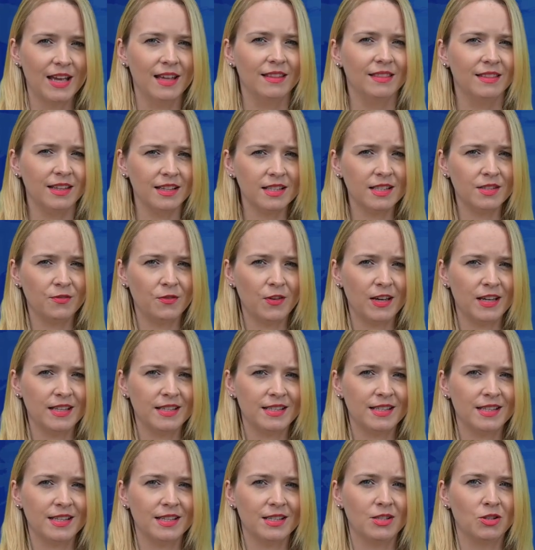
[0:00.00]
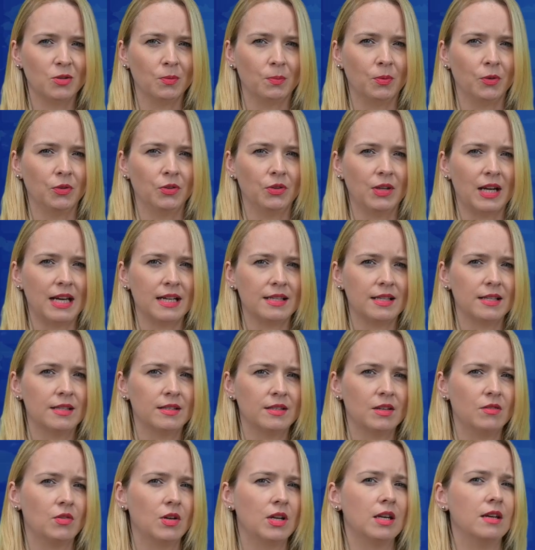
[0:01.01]
This phase is to put the
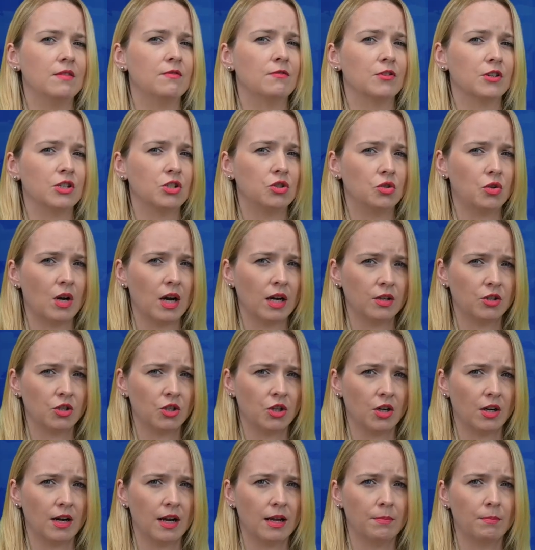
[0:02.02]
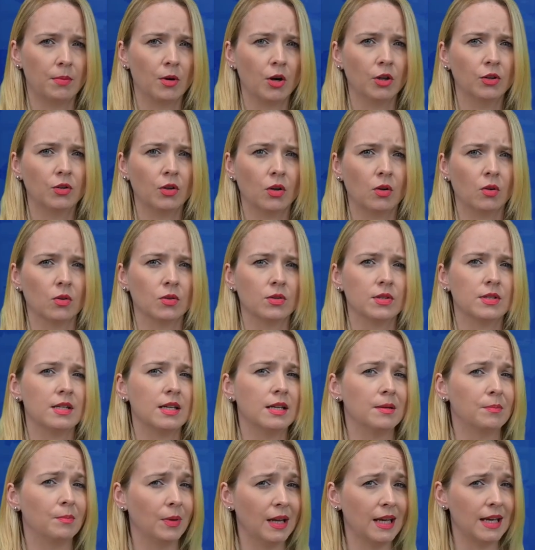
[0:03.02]
necessary infrastructure and protocols
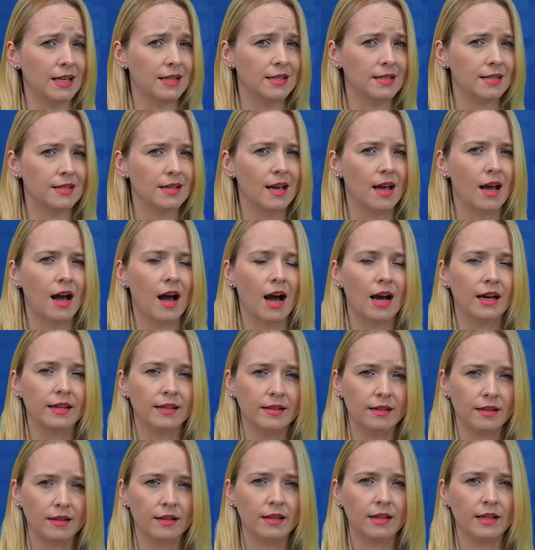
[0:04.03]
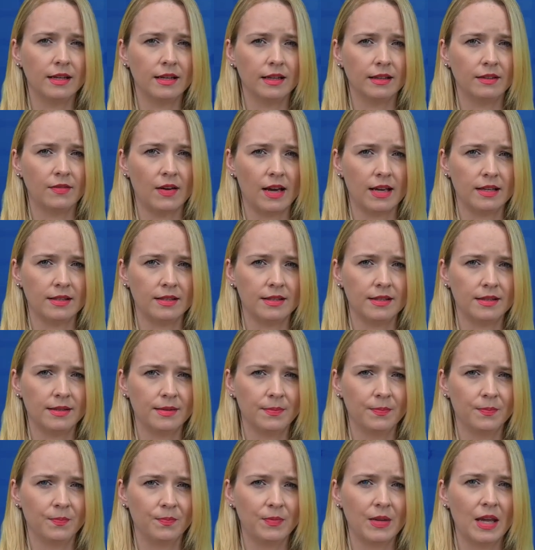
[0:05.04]
in place a year in advance.
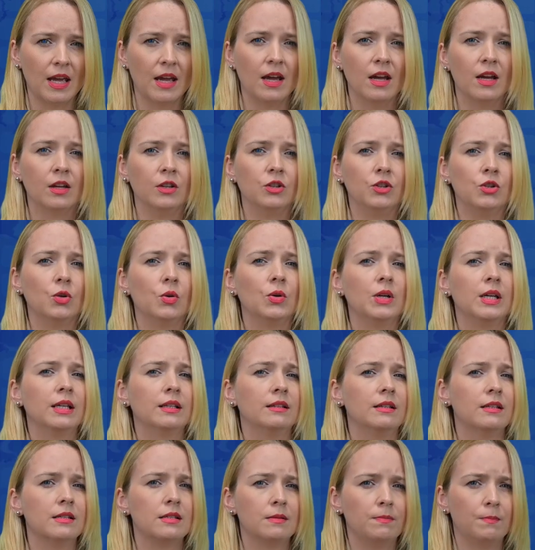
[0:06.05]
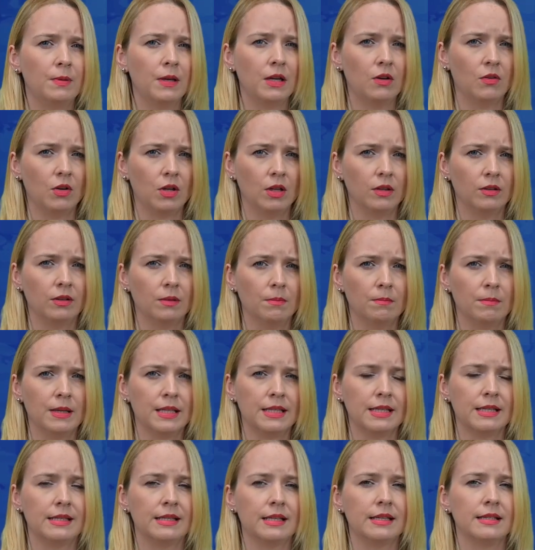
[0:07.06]
During this period,
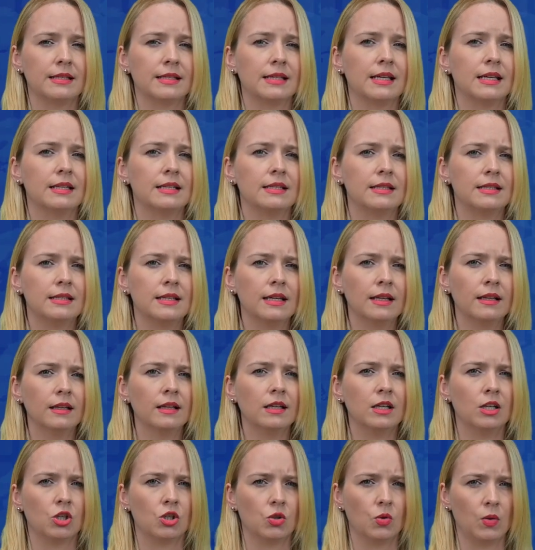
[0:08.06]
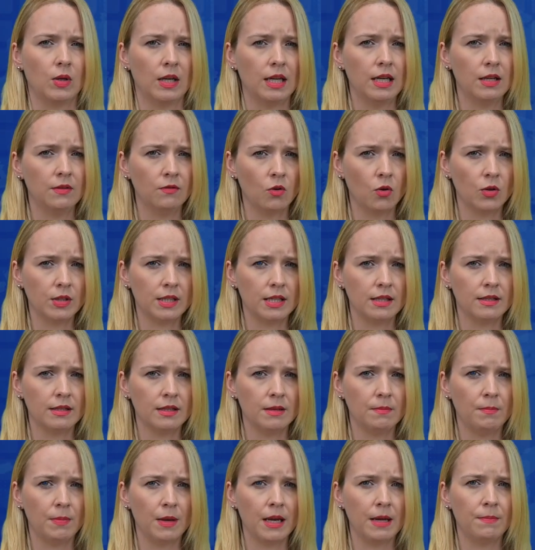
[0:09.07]
businesses can still issue invoices
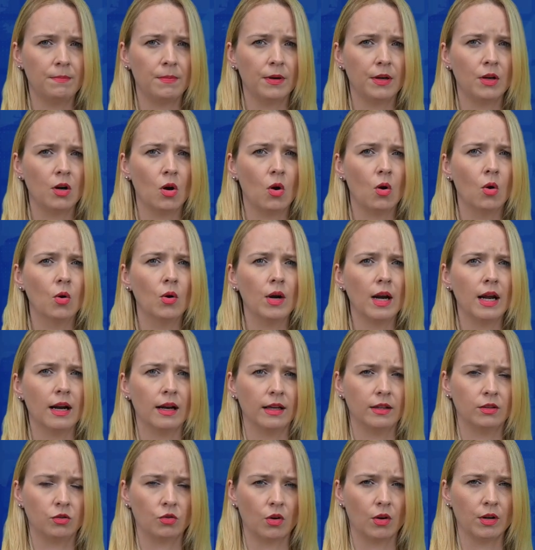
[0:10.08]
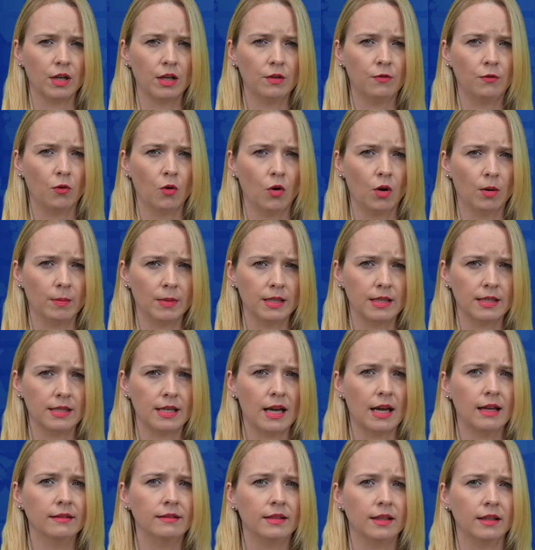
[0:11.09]
in paper or electronic formats
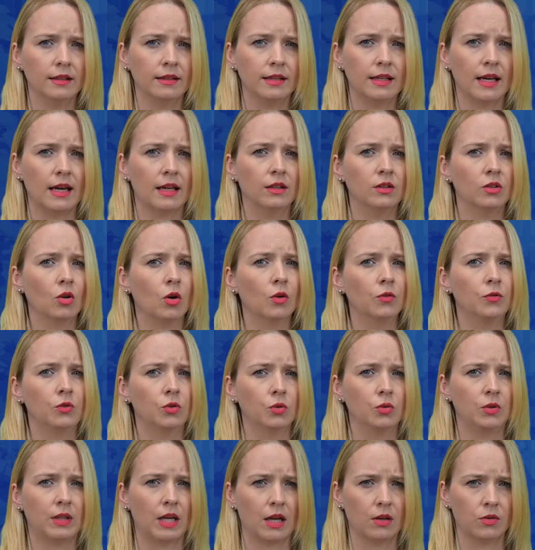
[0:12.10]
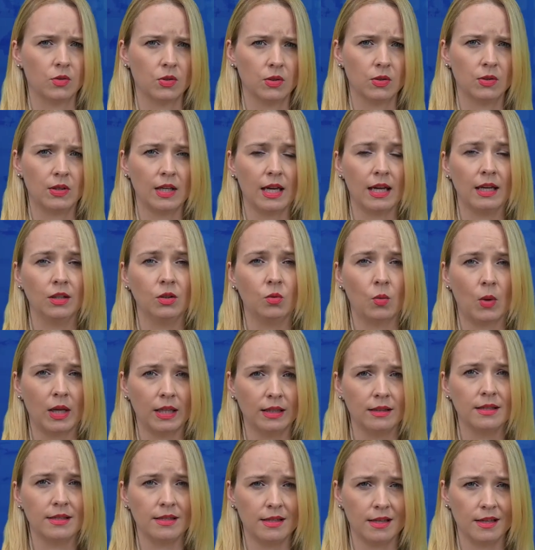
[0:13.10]
until the end of
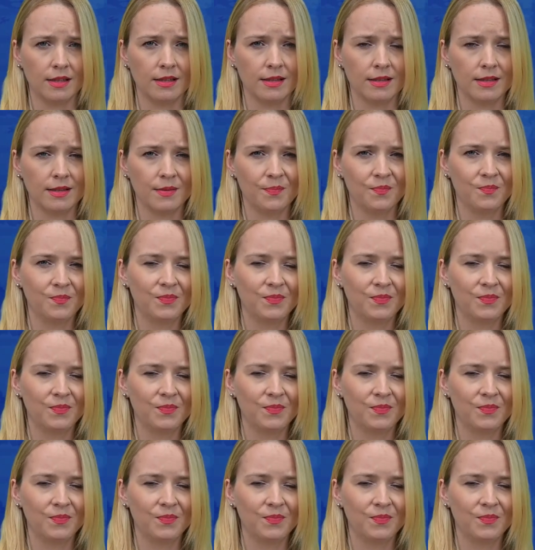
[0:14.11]
2026.